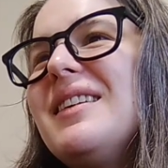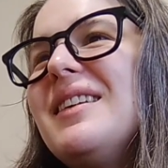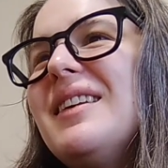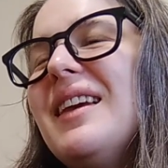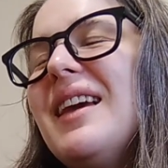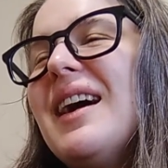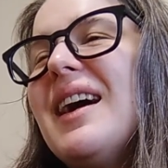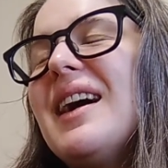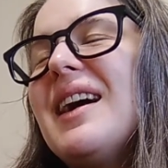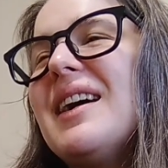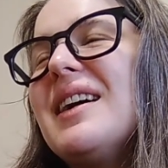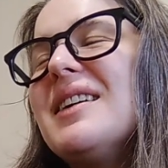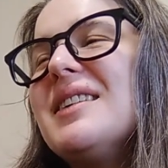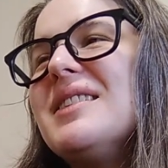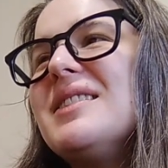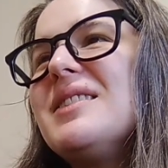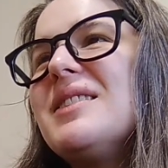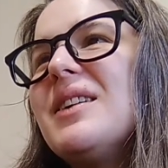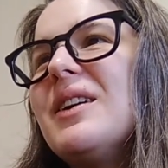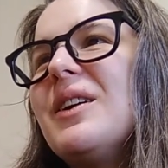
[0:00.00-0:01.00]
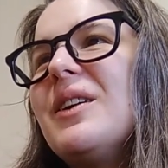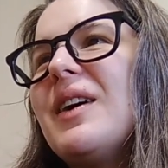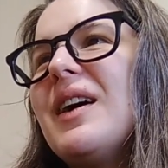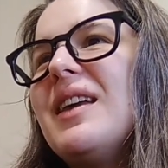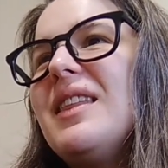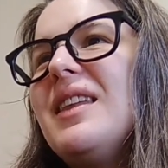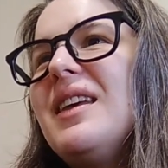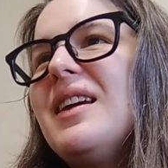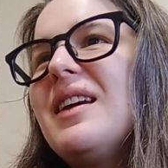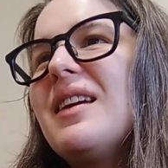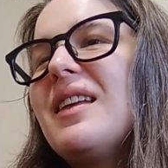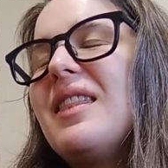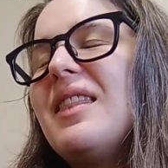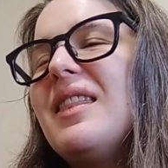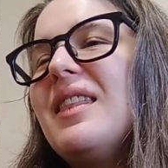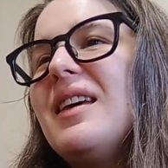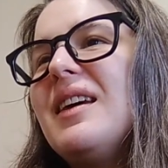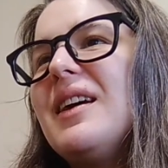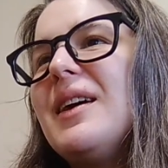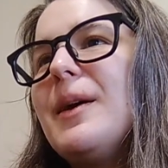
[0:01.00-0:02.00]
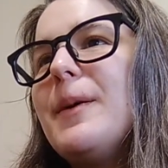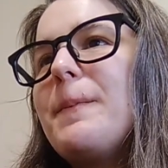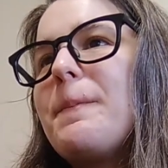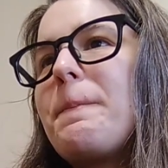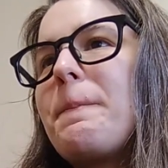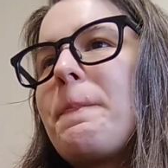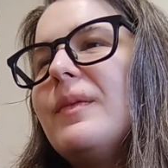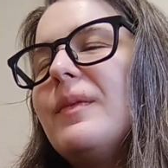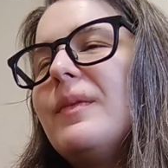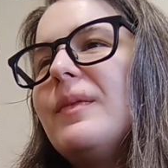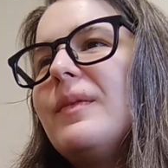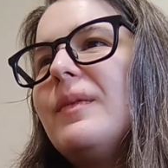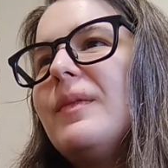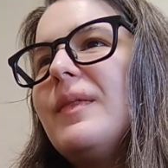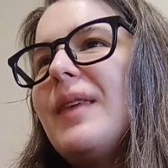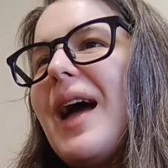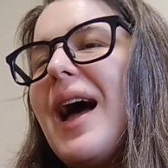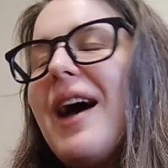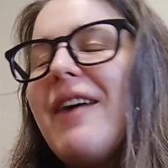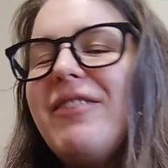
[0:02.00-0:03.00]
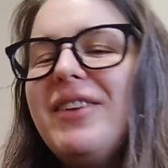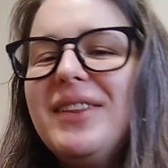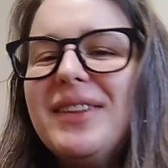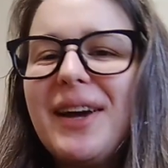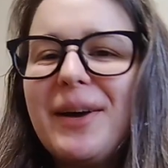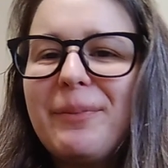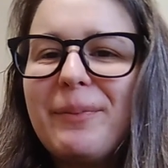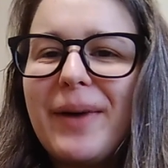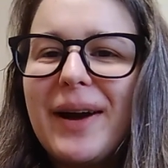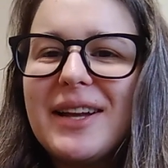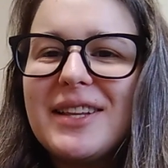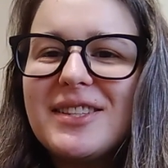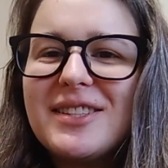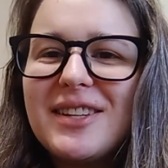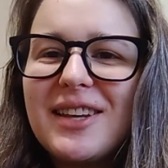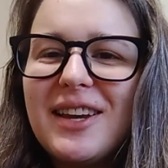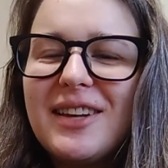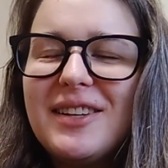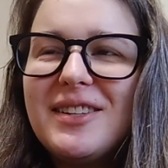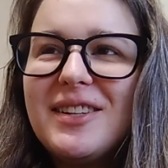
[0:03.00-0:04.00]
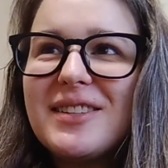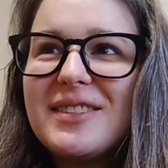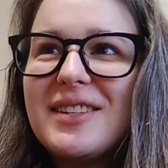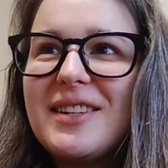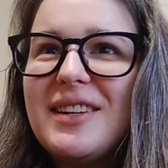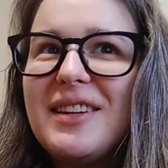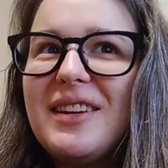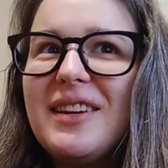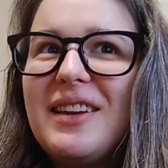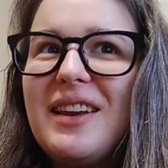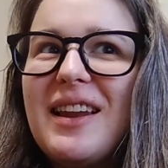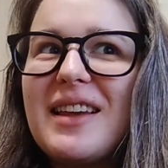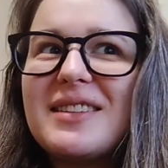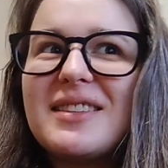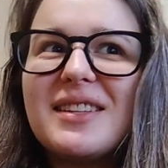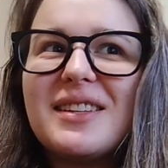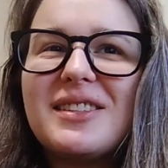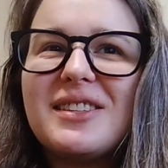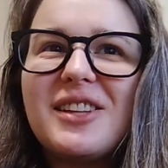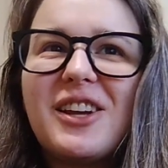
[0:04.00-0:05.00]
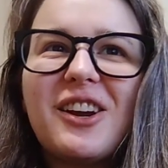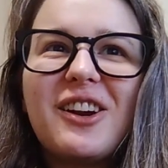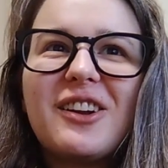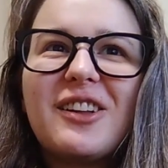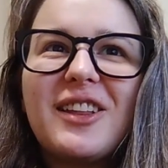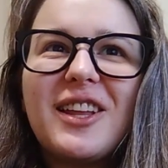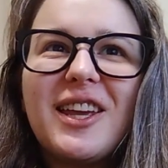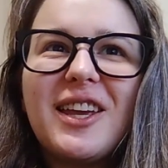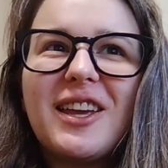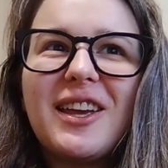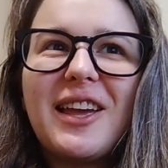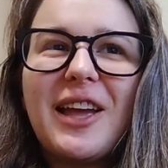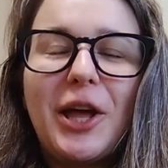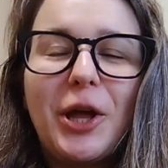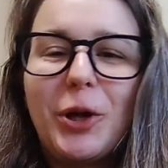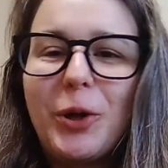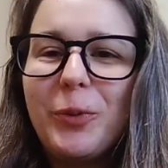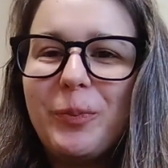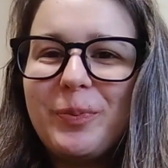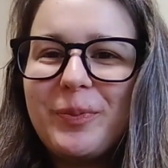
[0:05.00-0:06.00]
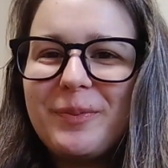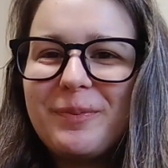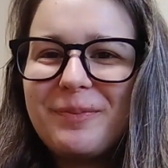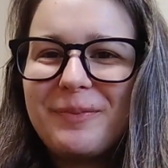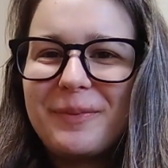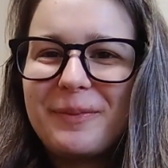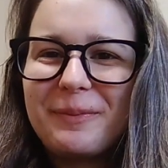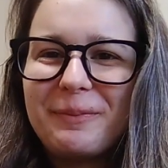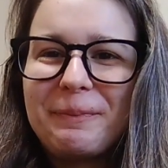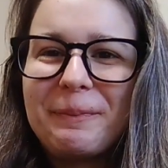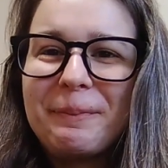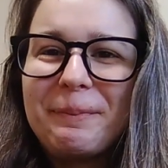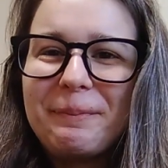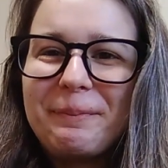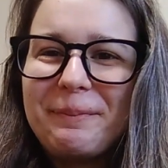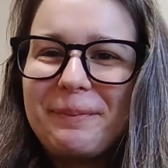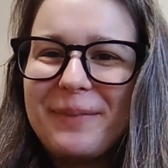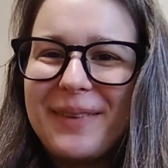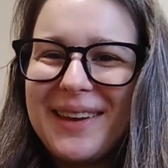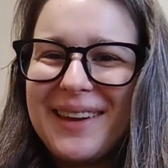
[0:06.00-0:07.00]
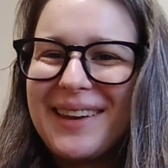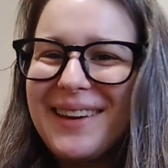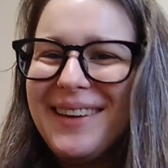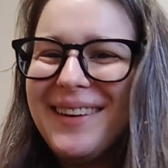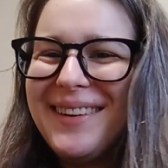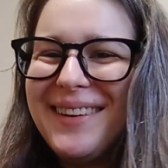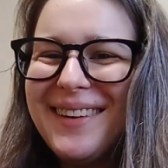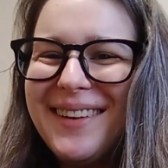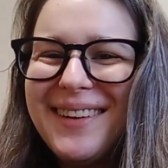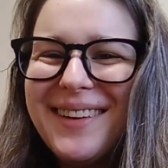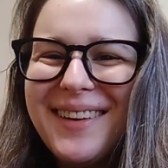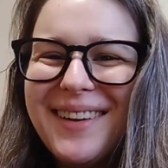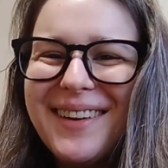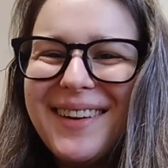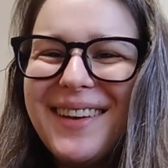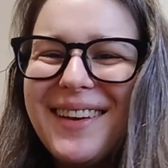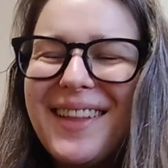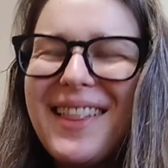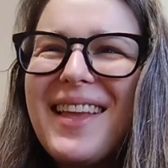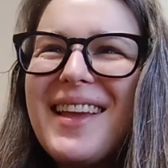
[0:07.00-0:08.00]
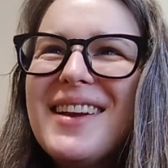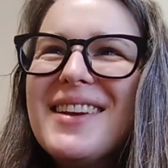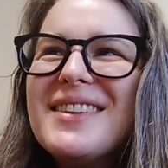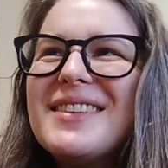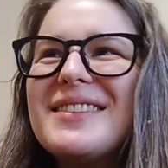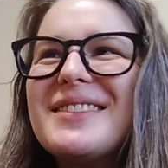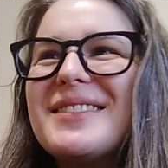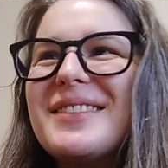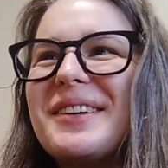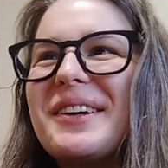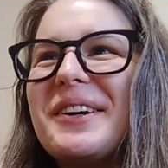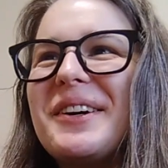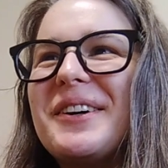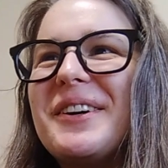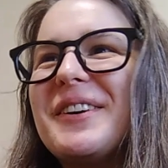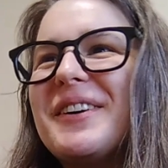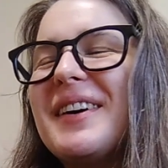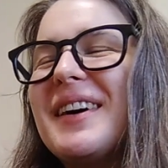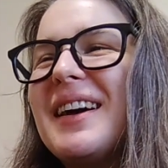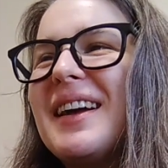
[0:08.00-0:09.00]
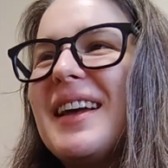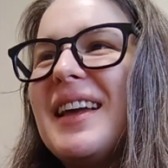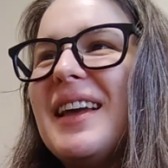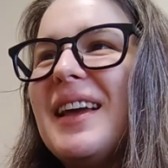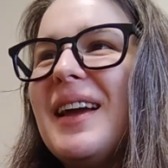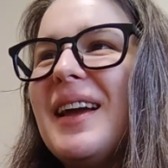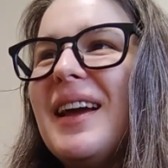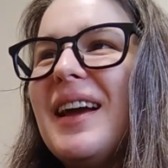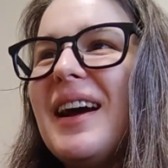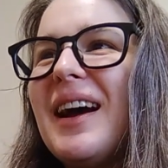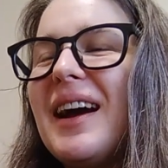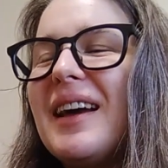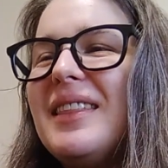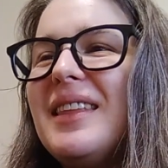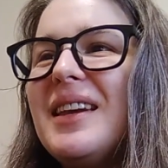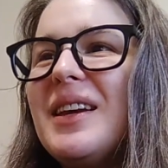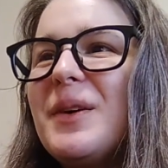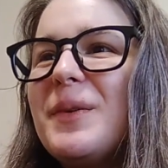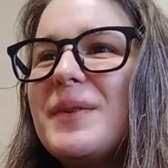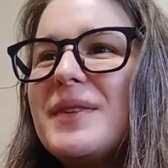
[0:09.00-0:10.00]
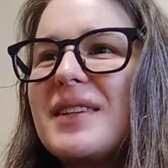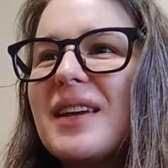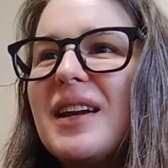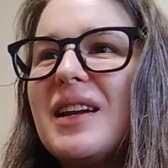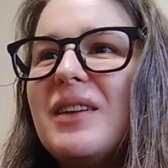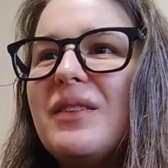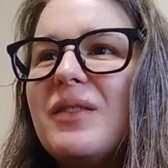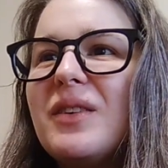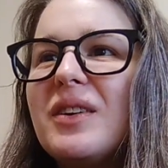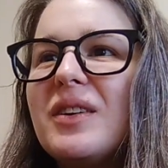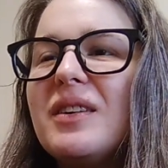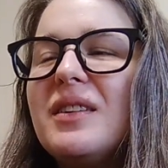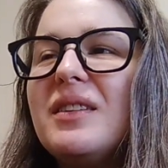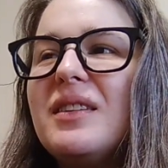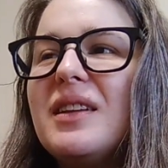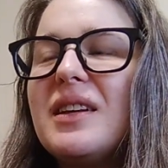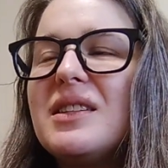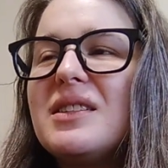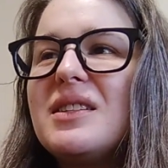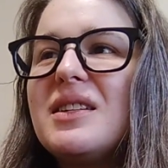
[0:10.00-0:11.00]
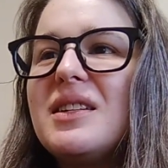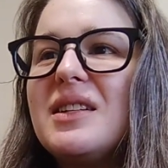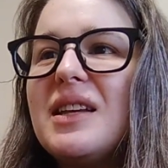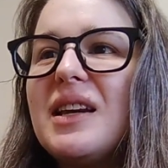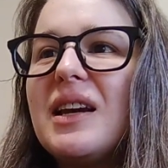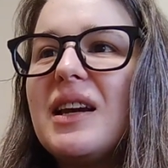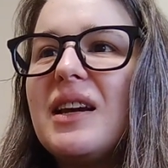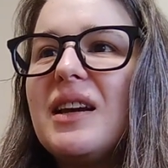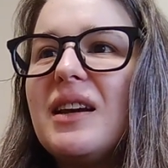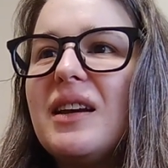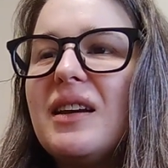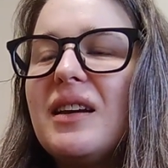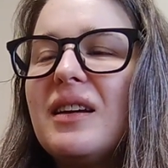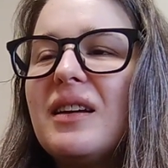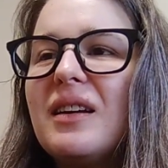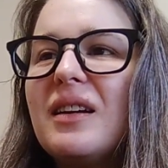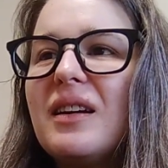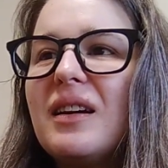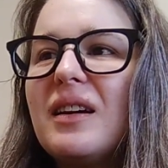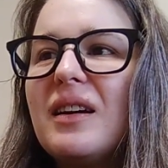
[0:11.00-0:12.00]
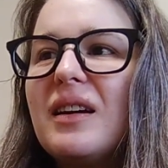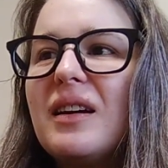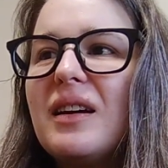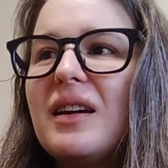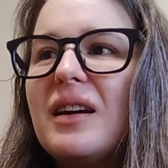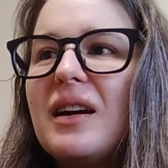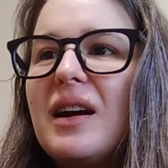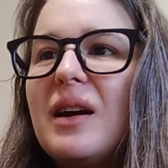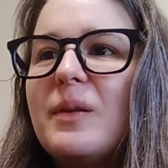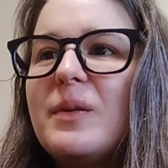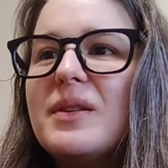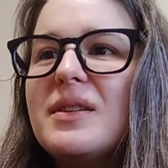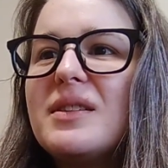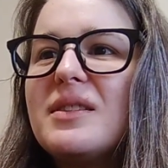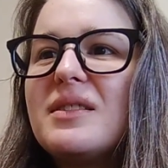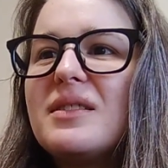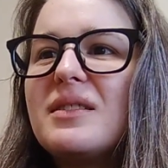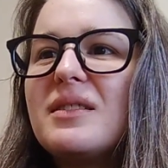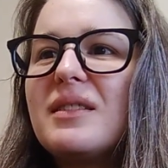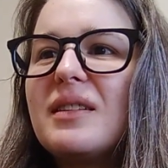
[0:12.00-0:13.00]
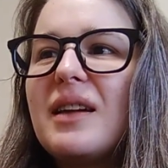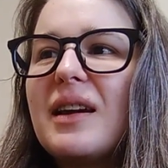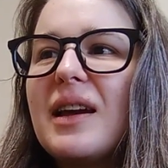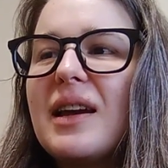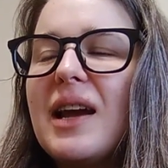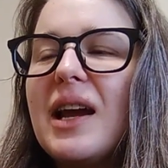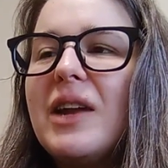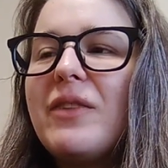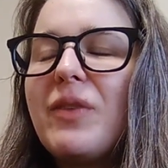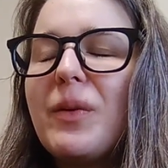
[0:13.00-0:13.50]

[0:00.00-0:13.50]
yeah, so I think that having that mindset doesn't necessarily help me. So I think it was kind of good that today I kind of